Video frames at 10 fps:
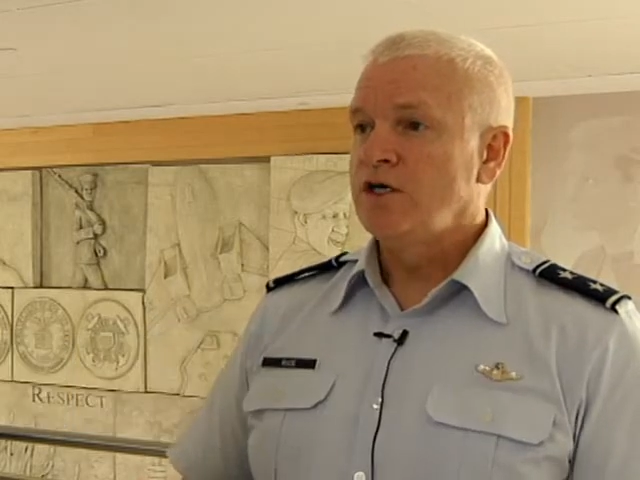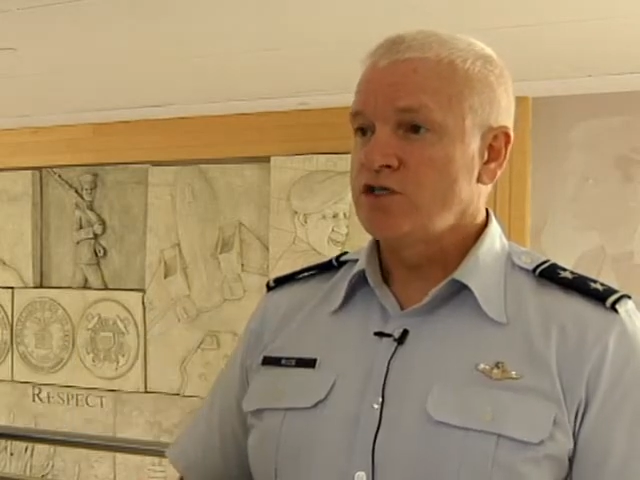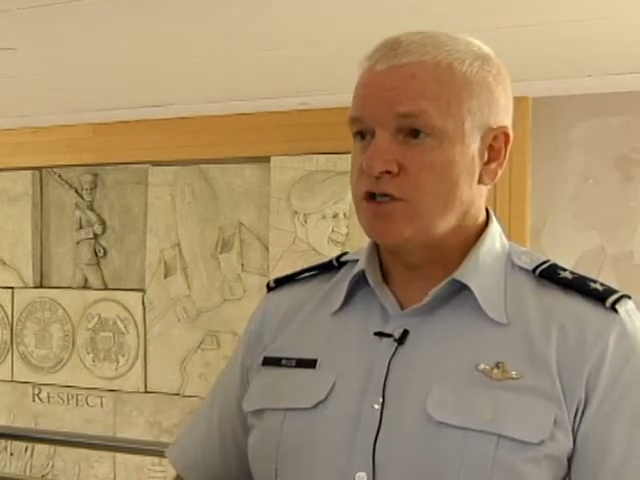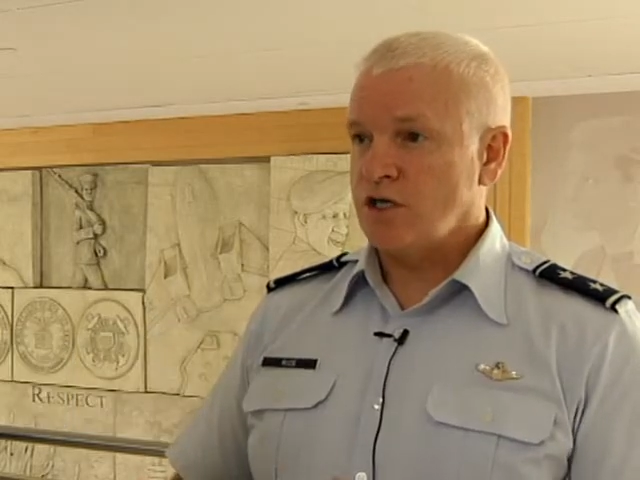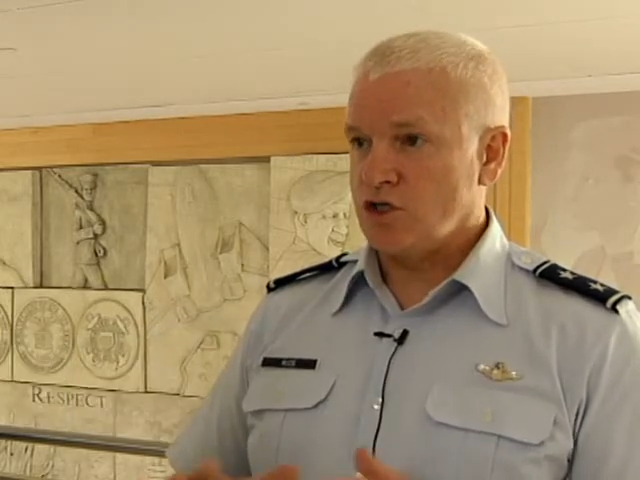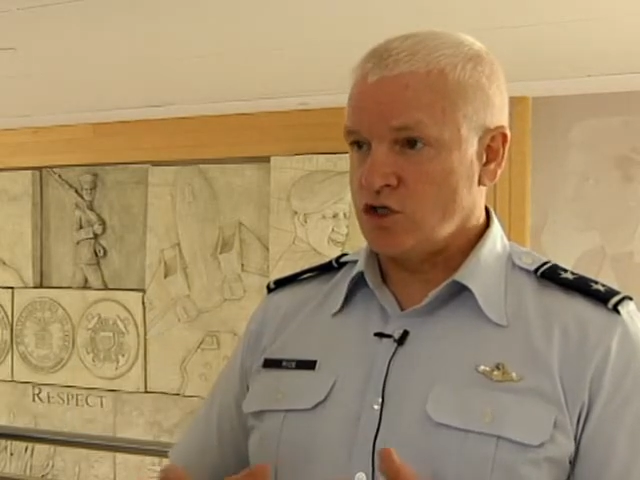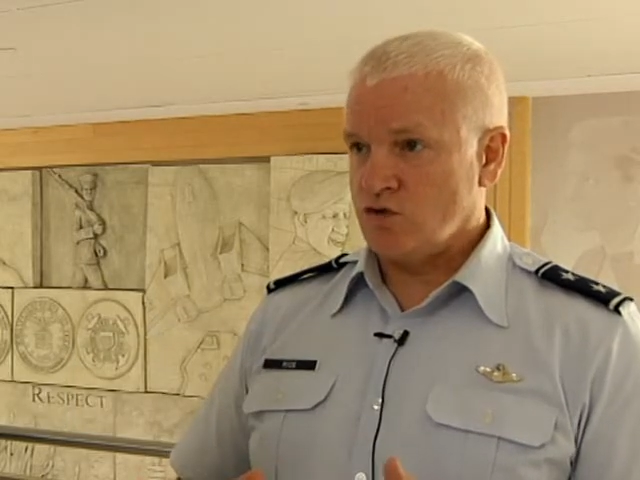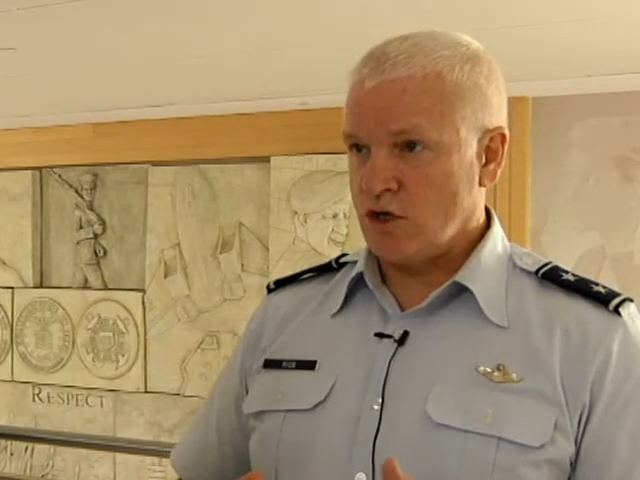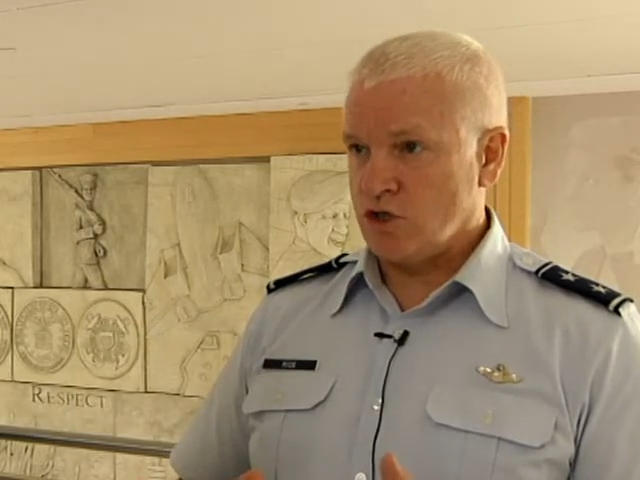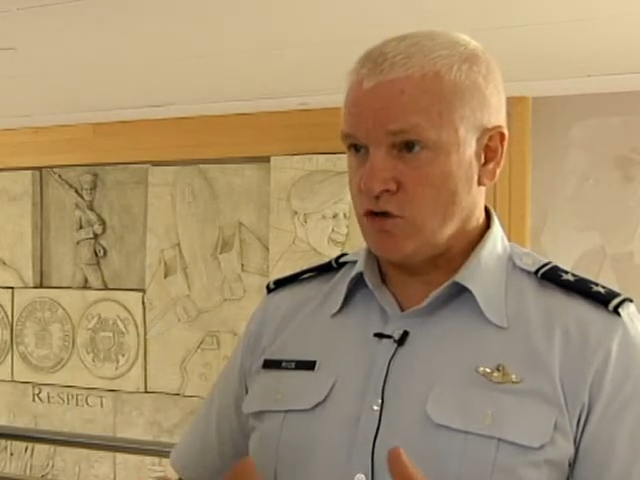set a
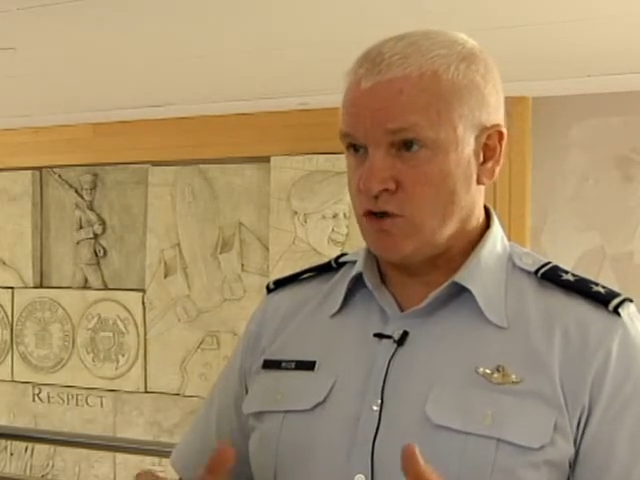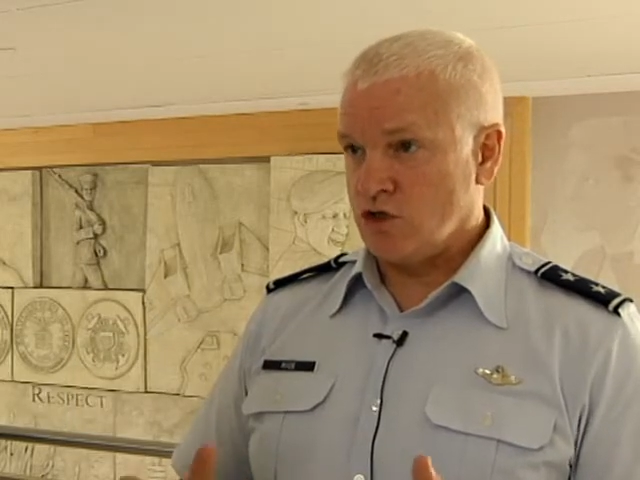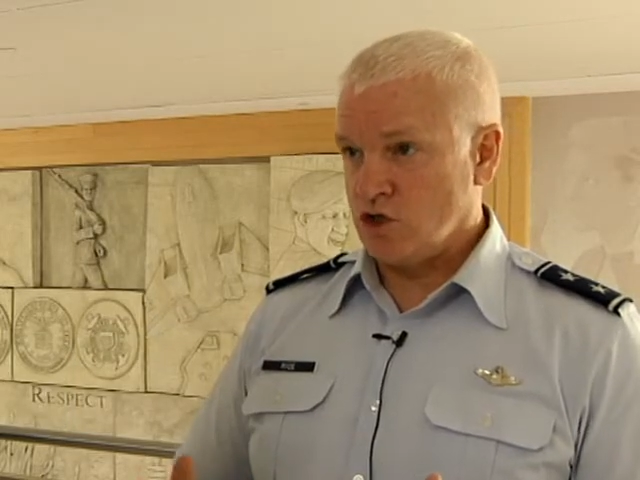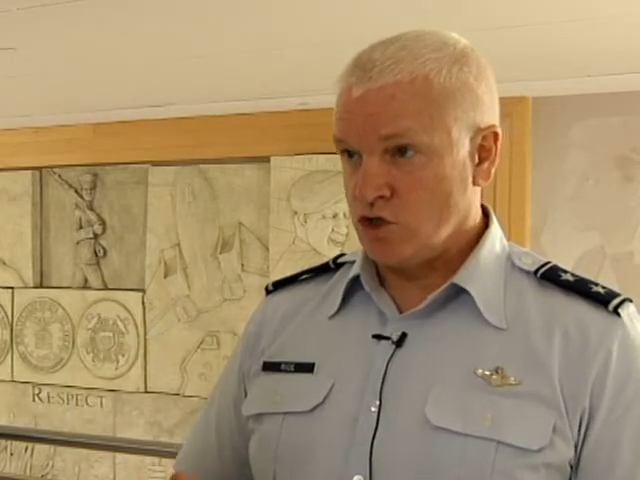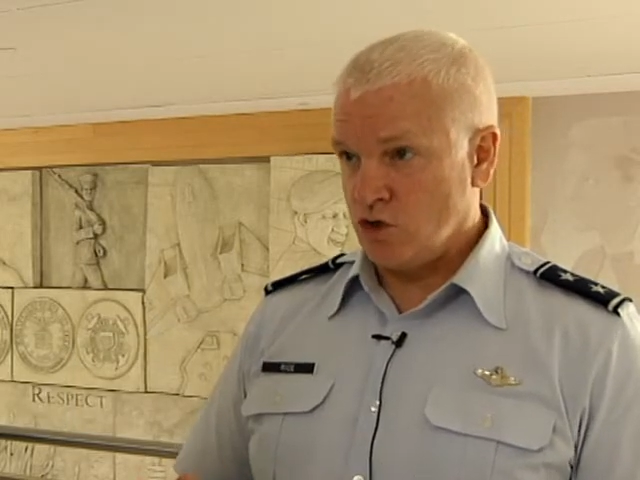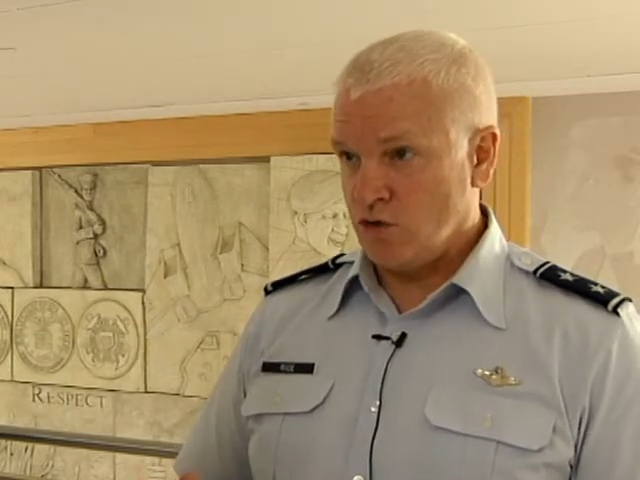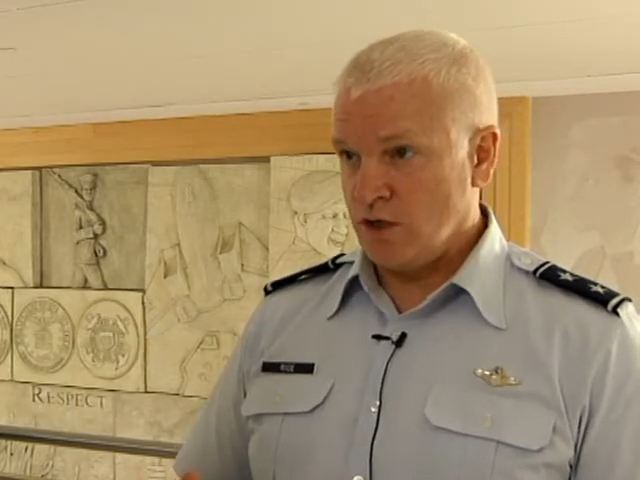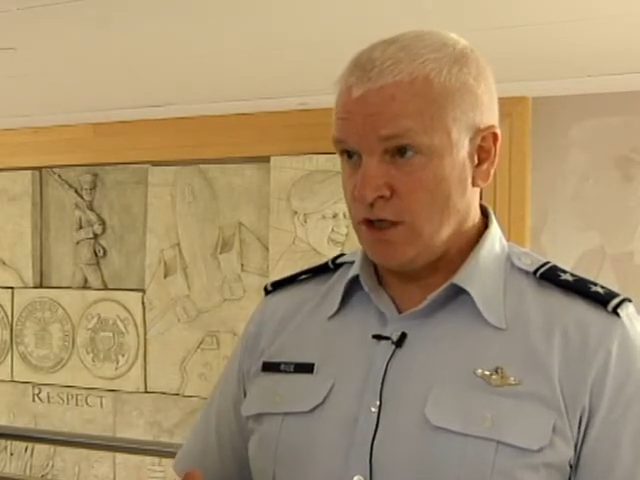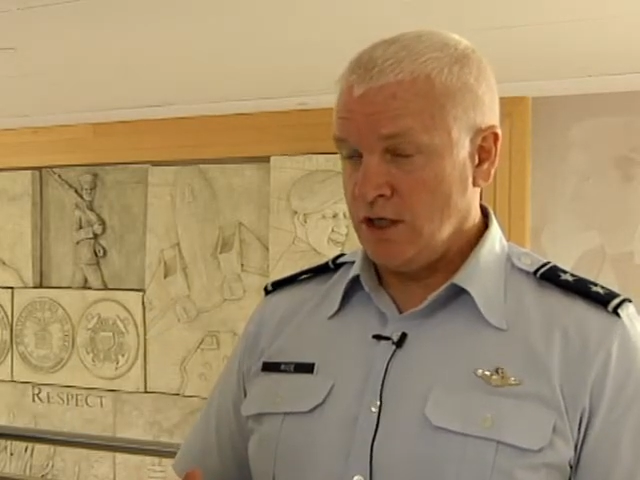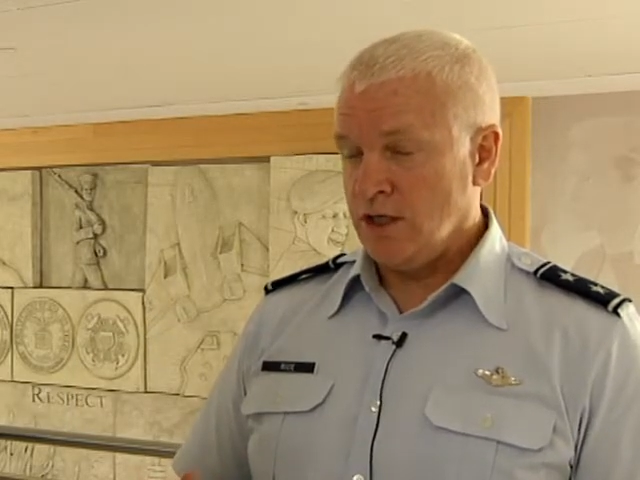structure that's
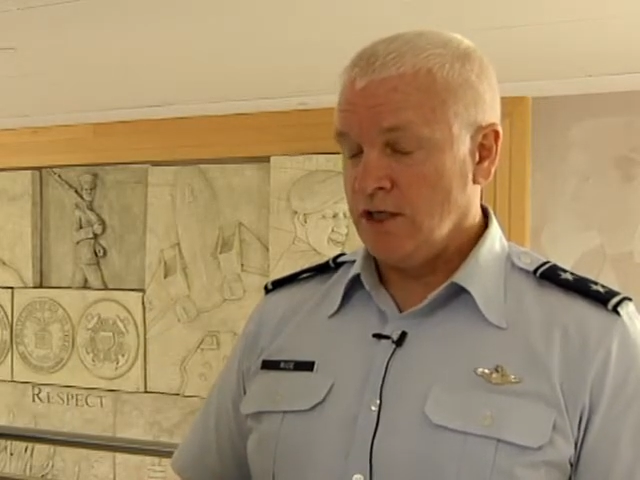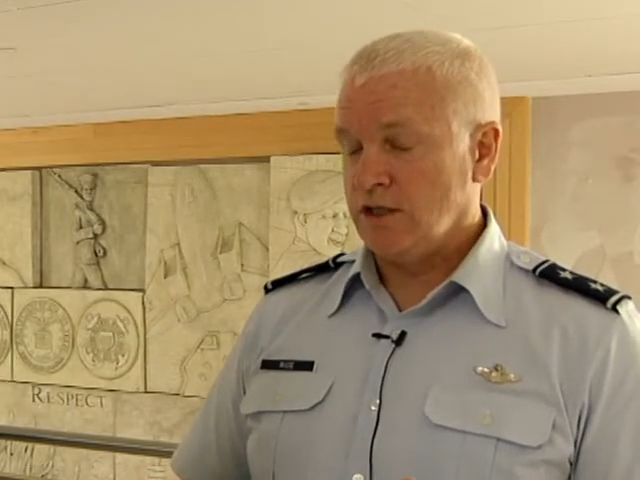enduring,